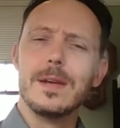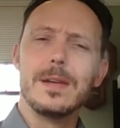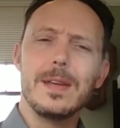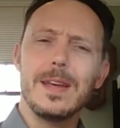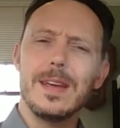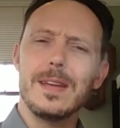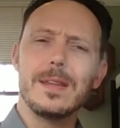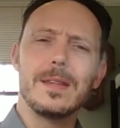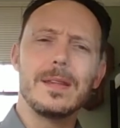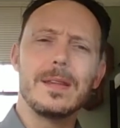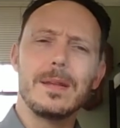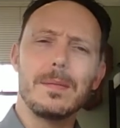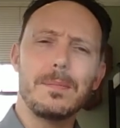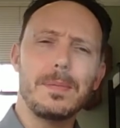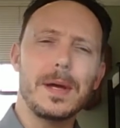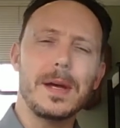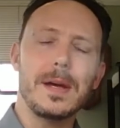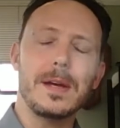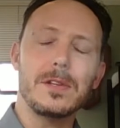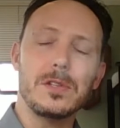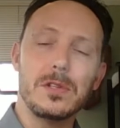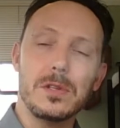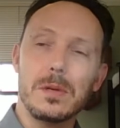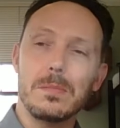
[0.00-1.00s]
in the
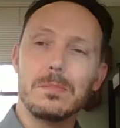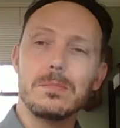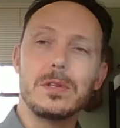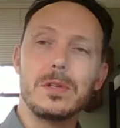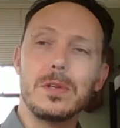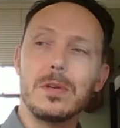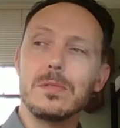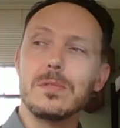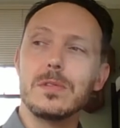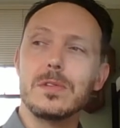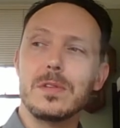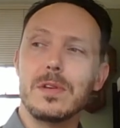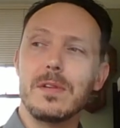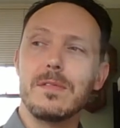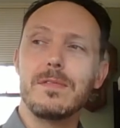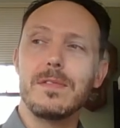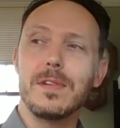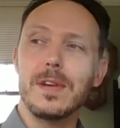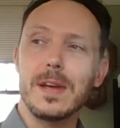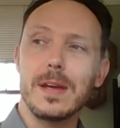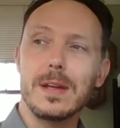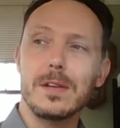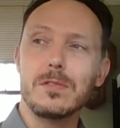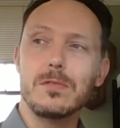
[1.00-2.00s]
past some students have
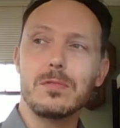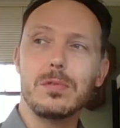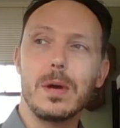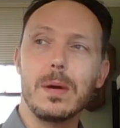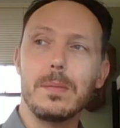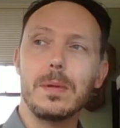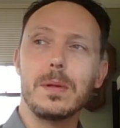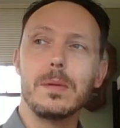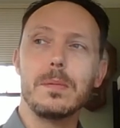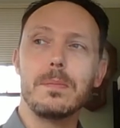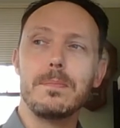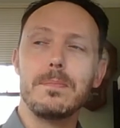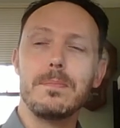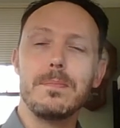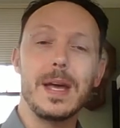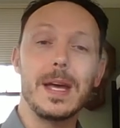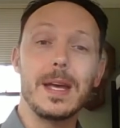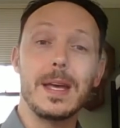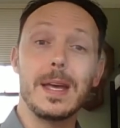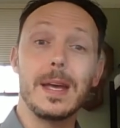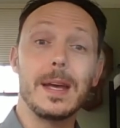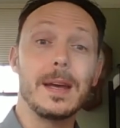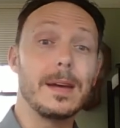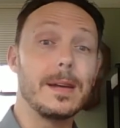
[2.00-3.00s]
had trouble
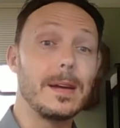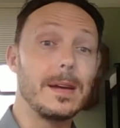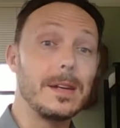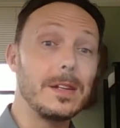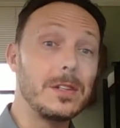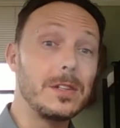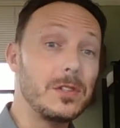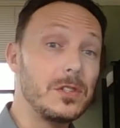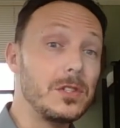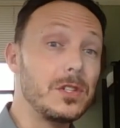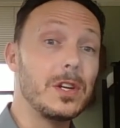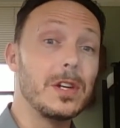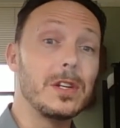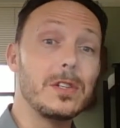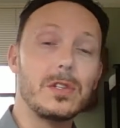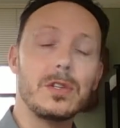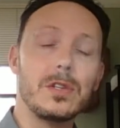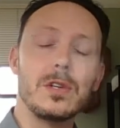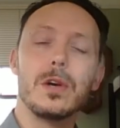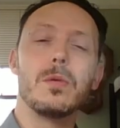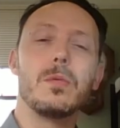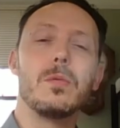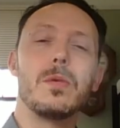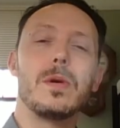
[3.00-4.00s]
making, and I just
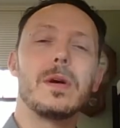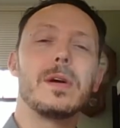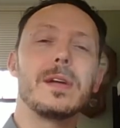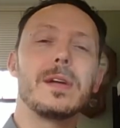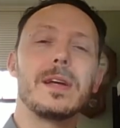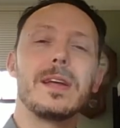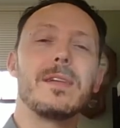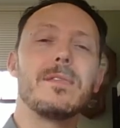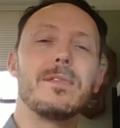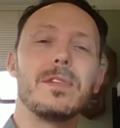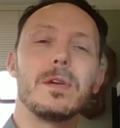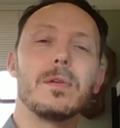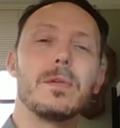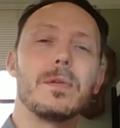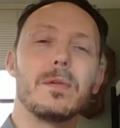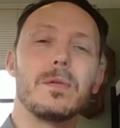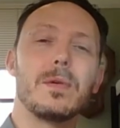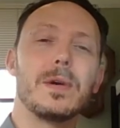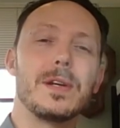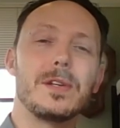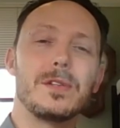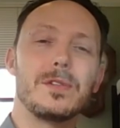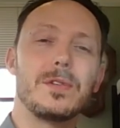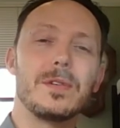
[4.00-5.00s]
don't want to give you a
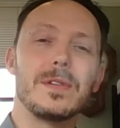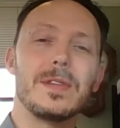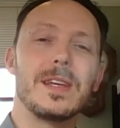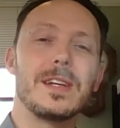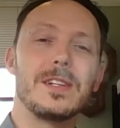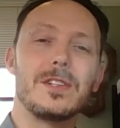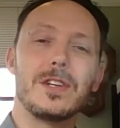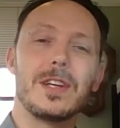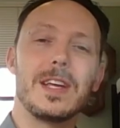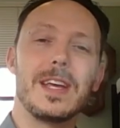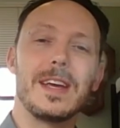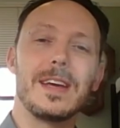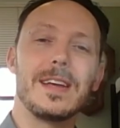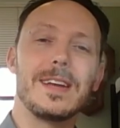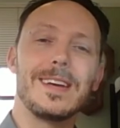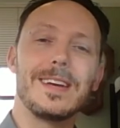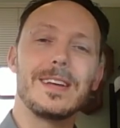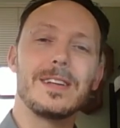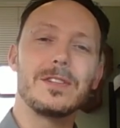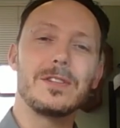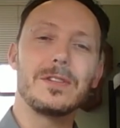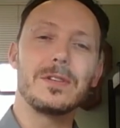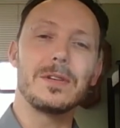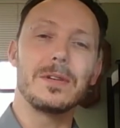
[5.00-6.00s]
question that you can't
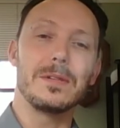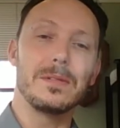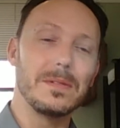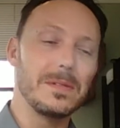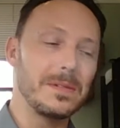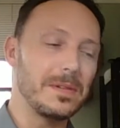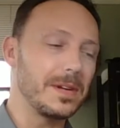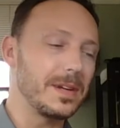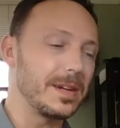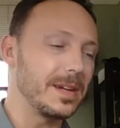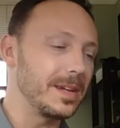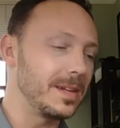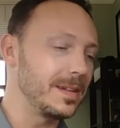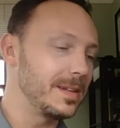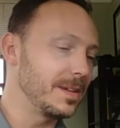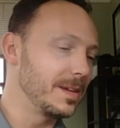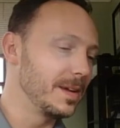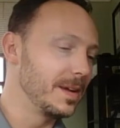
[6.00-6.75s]
answer, right?